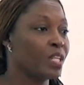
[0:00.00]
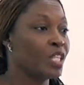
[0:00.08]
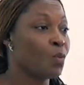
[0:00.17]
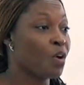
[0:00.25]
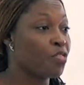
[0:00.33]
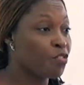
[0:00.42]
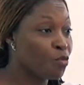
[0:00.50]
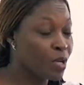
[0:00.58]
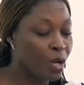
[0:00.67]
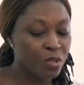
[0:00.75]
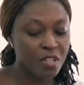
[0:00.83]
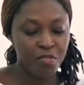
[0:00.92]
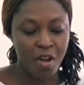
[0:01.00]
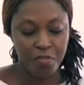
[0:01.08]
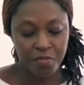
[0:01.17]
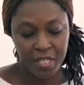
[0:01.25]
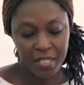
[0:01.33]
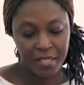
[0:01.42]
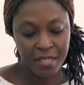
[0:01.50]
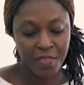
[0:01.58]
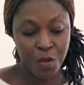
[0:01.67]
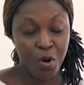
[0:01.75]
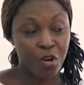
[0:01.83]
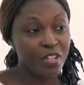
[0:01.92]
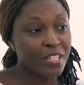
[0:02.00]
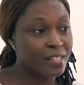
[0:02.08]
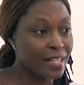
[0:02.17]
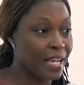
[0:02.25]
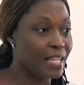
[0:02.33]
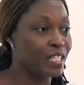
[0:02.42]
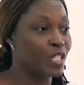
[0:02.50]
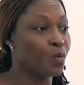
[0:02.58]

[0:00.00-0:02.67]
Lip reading: They were thrown out of office. They were criticized.